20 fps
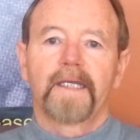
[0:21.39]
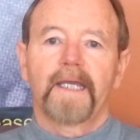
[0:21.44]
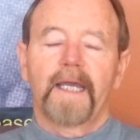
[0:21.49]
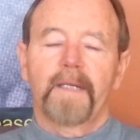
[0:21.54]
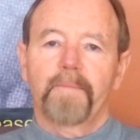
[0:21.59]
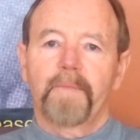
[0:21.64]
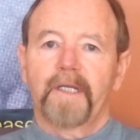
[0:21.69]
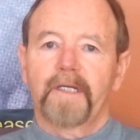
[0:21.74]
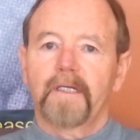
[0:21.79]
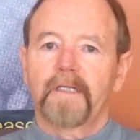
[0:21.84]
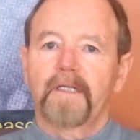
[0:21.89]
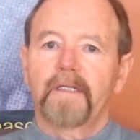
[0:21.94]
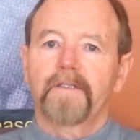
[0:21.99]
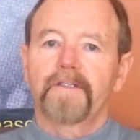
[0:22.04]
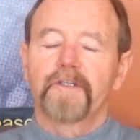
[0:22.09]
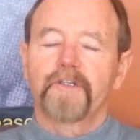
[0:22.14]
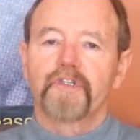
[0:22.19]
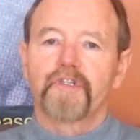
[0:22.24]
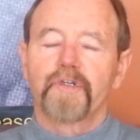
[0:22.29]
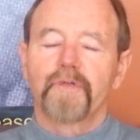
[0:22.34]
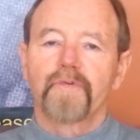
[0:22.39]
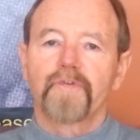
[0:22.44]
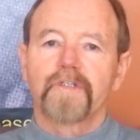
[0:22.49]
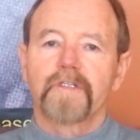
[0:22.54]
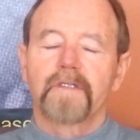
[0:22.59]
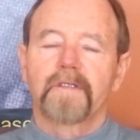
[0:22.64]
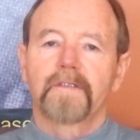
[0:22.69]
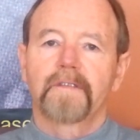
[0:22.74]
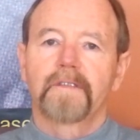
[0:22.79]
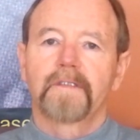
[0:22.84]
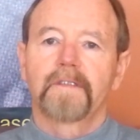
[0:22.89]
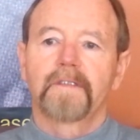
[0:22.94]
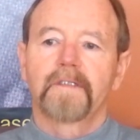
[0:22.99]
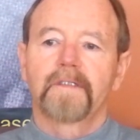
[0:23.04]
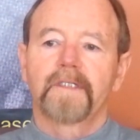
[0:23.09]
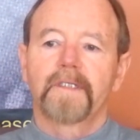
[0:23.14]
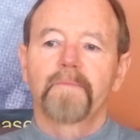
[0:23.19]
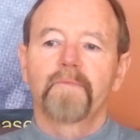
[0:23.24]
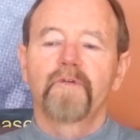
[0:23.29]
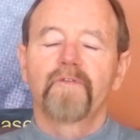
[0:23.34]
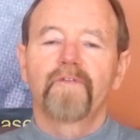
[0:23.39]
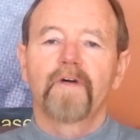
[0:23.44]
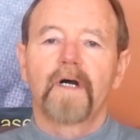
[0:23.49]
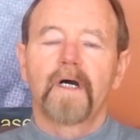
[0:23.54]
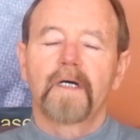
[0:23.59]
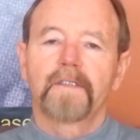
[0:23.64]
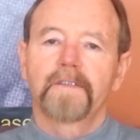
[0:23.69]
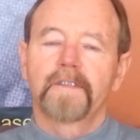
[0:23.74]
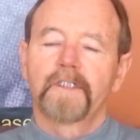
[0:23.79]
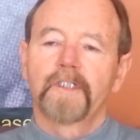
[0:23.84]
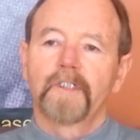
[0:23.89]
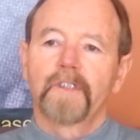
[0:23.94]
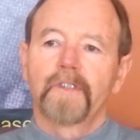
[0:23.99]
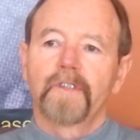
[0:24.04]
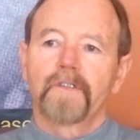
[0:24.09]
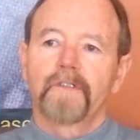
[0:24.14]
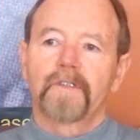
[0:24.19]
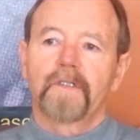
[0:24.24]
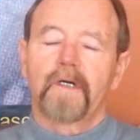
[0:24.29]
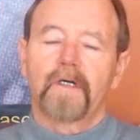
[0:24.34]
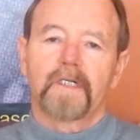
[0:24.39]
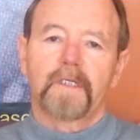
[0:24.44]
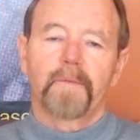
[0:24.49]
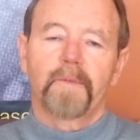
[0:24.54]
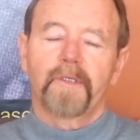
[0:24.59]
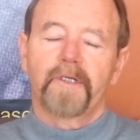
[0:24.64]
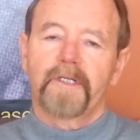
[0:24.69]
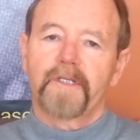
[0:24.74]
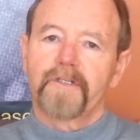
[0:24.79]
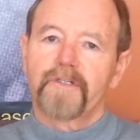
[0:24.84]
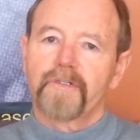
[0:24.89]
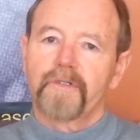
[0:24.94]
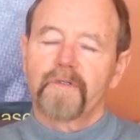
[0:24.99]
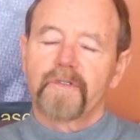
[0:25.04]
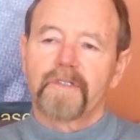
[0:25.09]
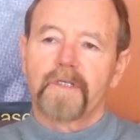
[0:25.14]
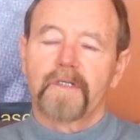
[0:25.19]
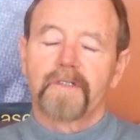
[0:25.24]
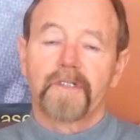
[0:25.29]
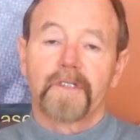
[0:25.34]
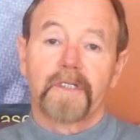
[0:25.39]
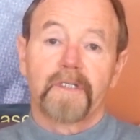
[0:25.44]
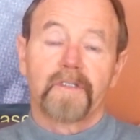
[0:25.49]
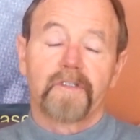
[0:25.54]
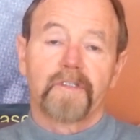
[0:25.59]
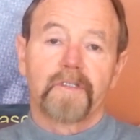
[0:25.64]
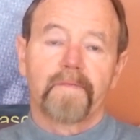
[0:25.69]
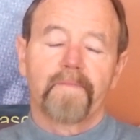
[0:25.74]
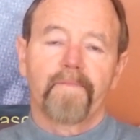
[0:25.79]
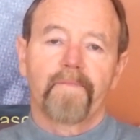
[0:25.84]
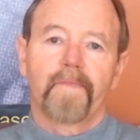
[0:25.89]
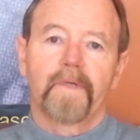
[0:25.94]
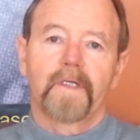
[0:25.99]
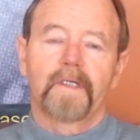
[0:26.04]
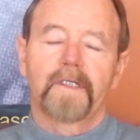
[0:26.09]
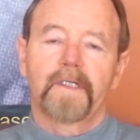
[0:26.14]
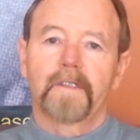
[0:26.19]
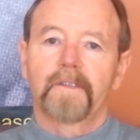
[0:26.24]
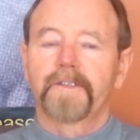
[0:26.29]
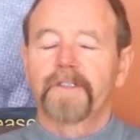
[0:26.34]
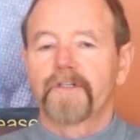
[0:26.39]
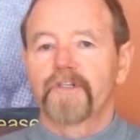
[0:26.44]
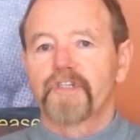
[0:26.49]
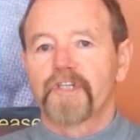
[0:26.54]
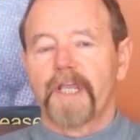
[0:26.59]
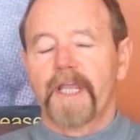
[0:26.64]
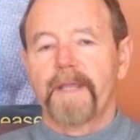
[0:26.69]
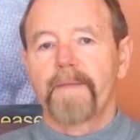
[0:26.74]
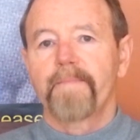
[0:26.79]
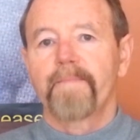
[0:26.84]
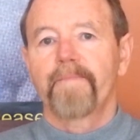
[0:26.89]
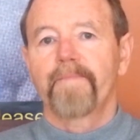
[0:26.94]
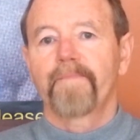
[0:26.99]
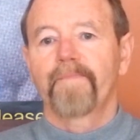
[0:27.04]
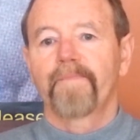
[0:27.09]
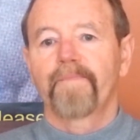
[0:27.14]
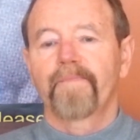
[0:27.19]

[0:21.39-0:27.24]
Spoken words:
and mental health issues, and then move on to talk about issues such as guilt and shame,